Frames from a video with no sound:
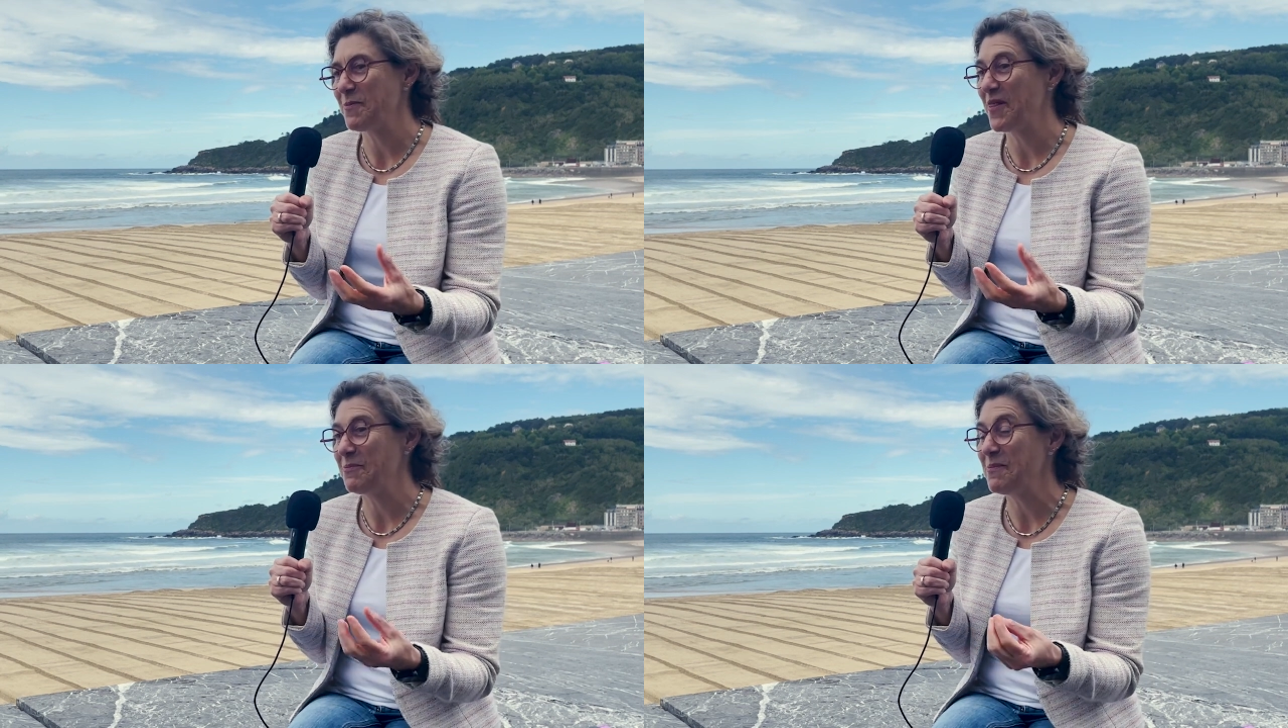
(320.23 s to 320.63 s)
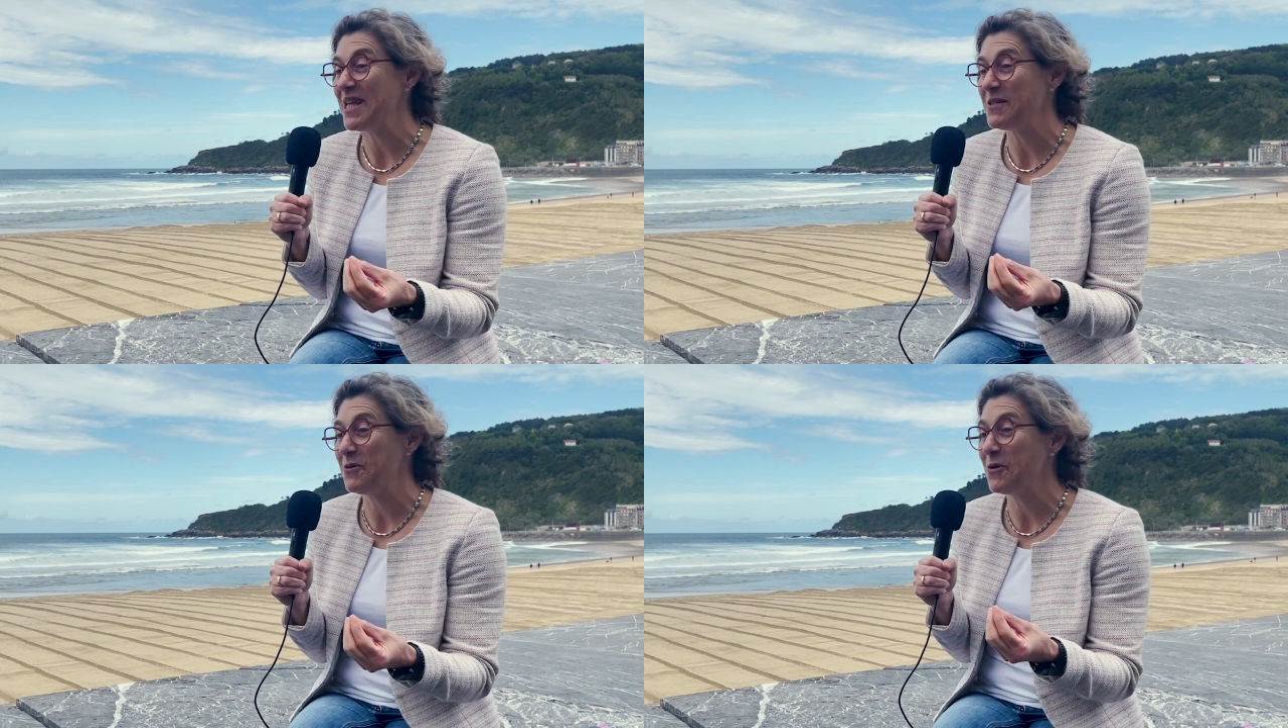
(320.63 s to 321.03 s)
But that
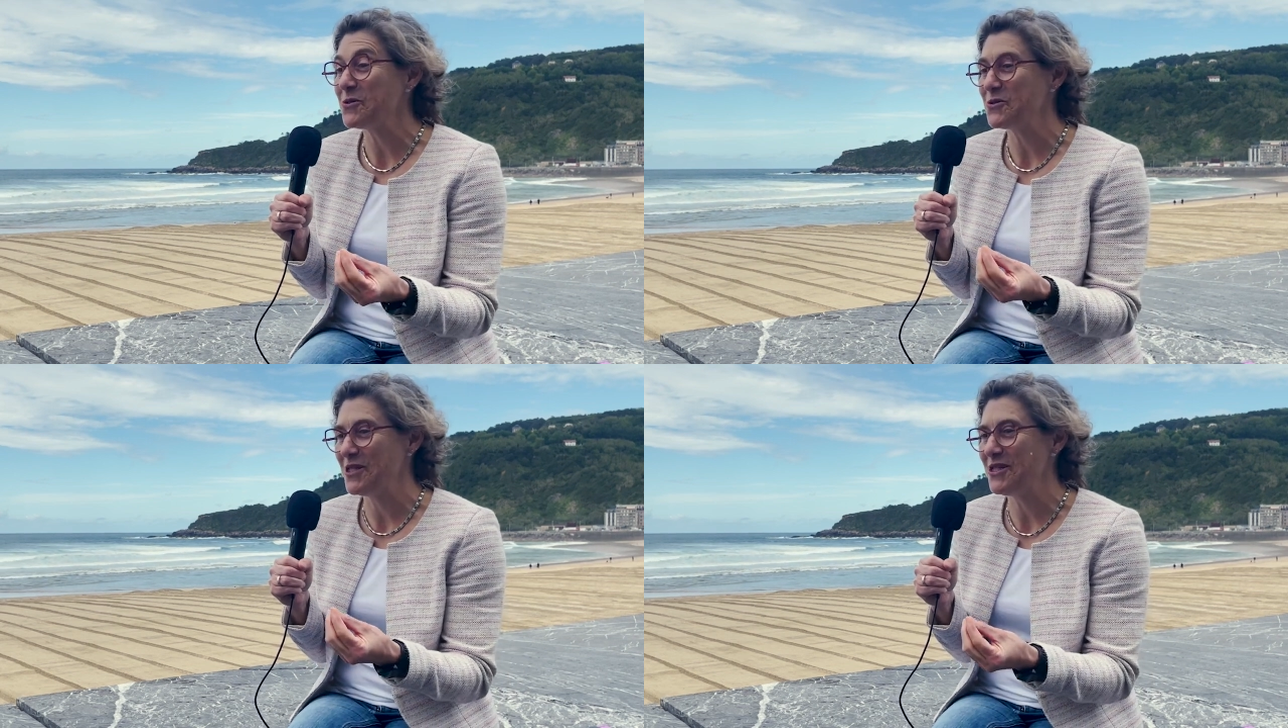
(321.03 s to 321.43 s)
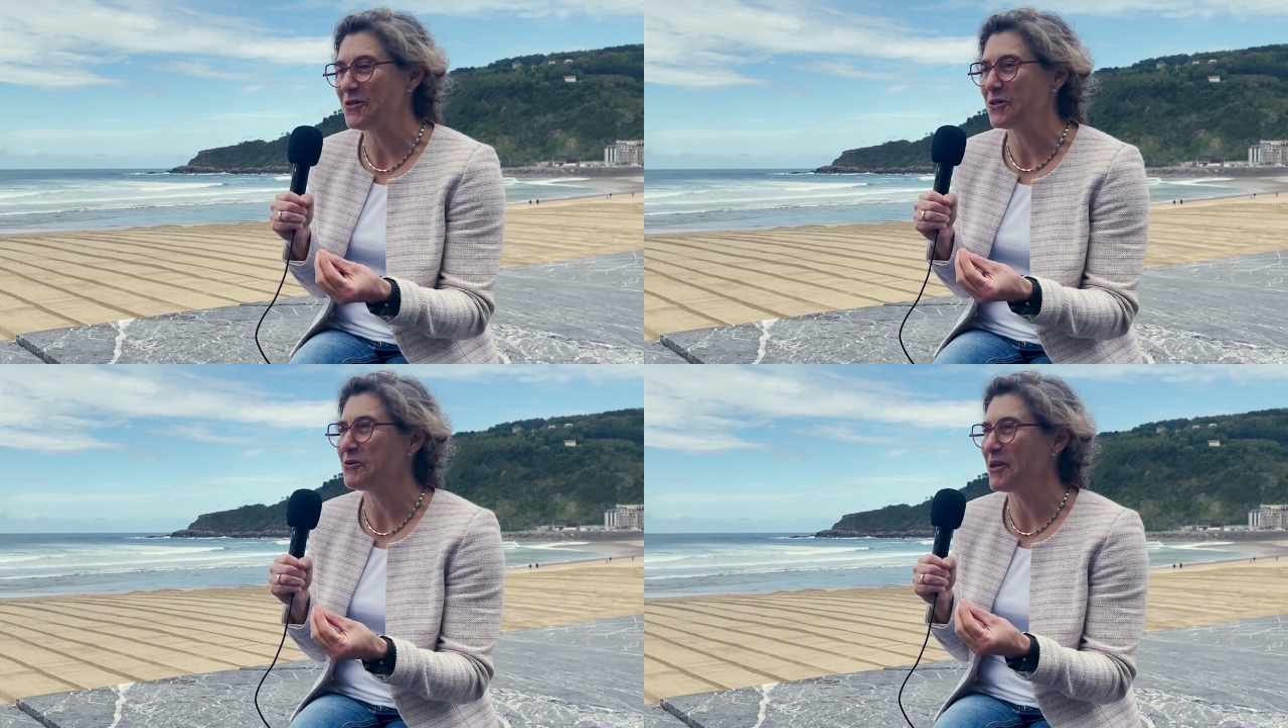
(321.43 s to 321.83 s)
means we also need
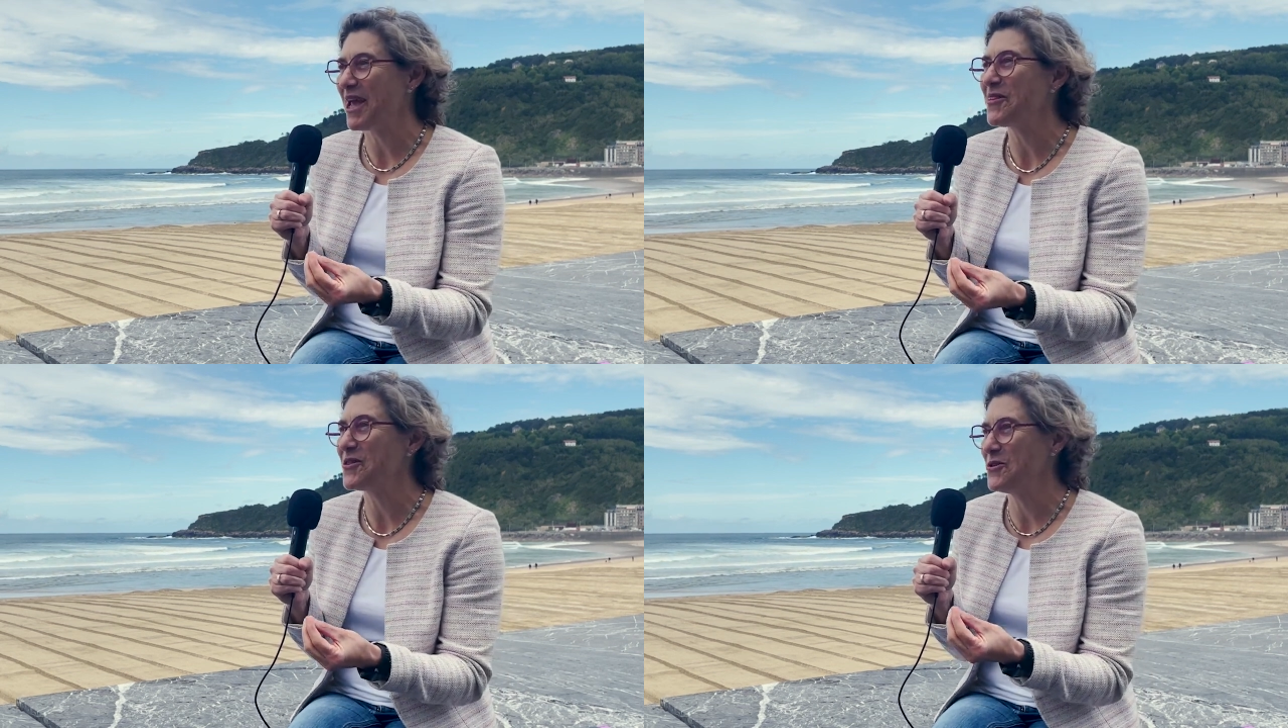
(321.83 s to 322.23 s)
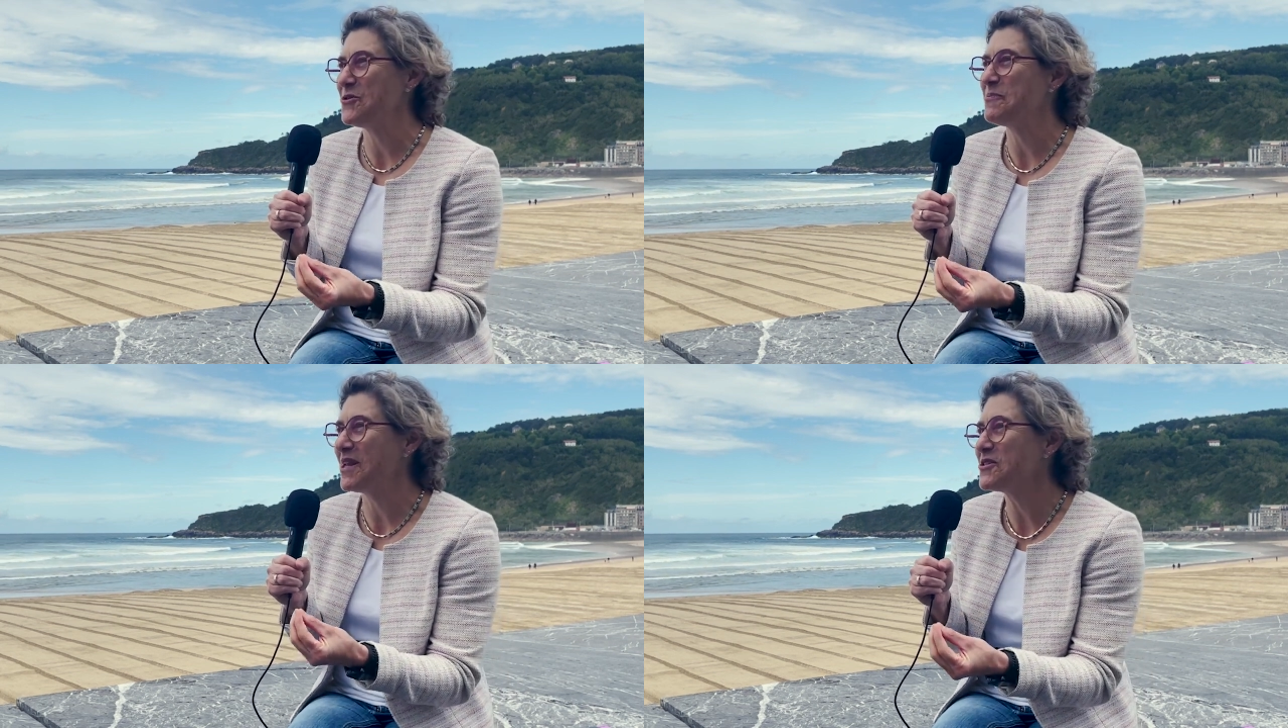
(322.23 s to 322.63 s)
to create the
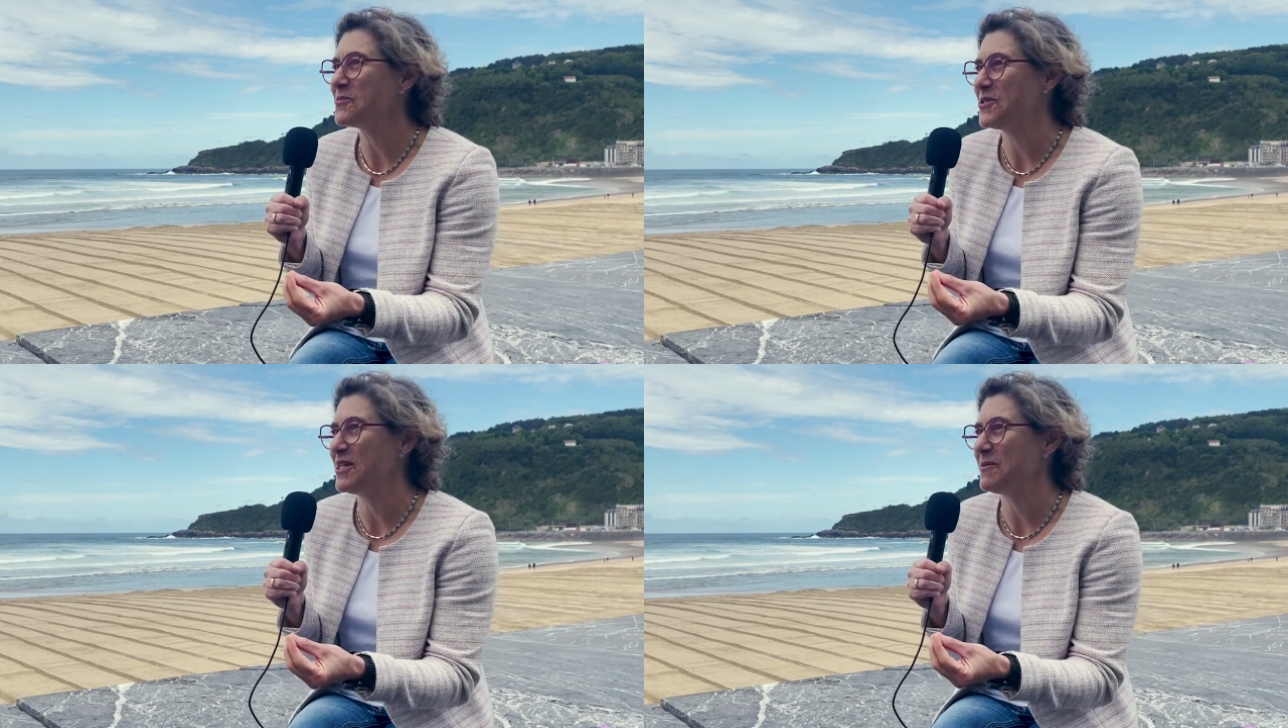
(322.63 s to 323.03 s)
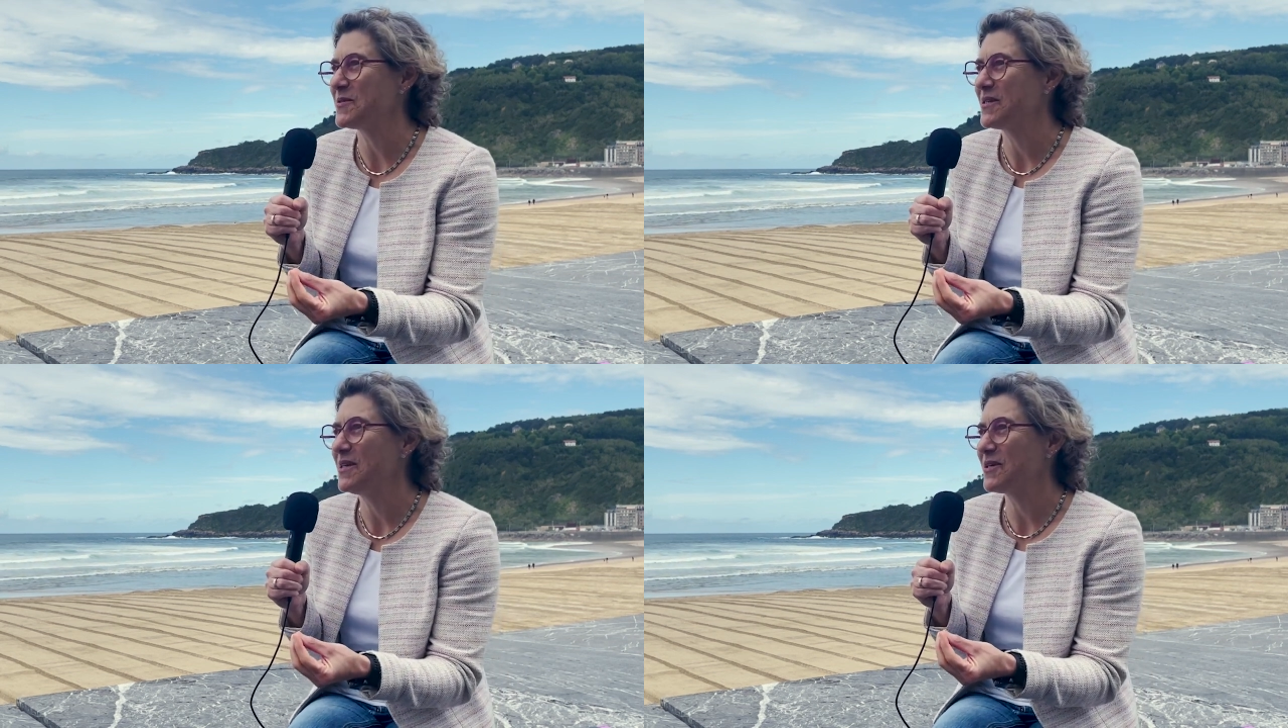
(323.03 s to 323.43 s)
new management
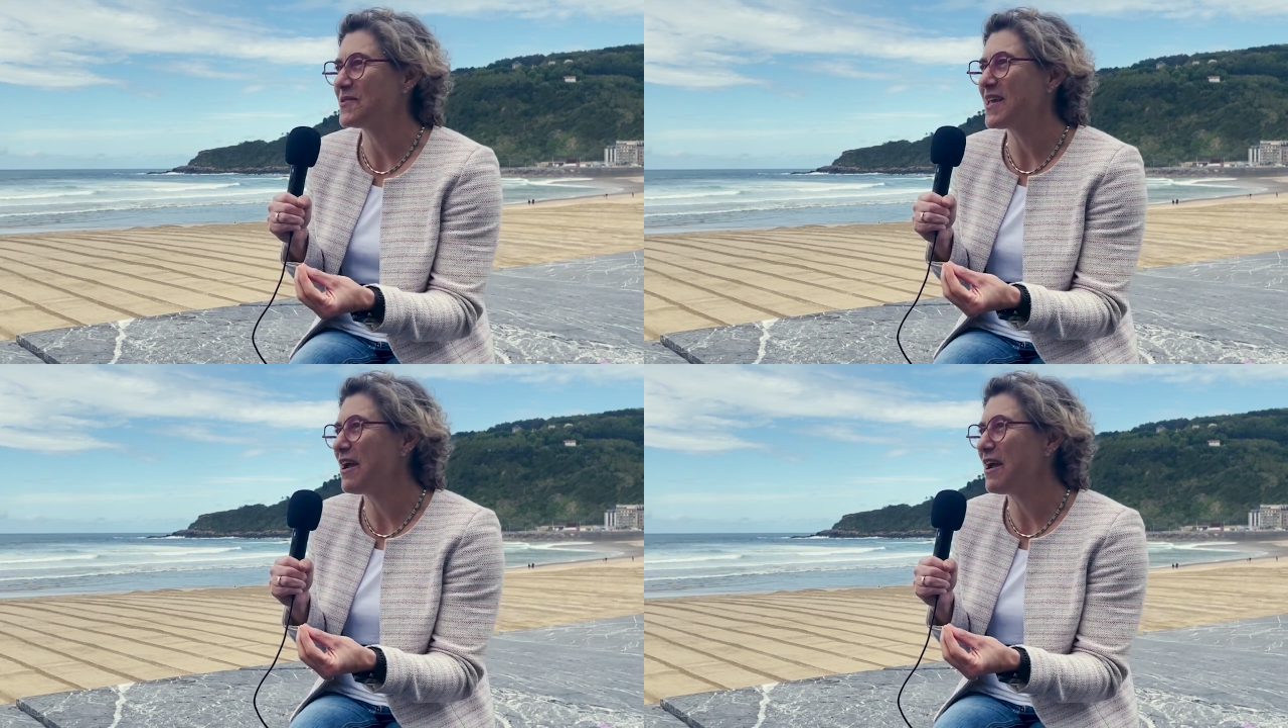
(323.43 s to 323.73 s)
teams because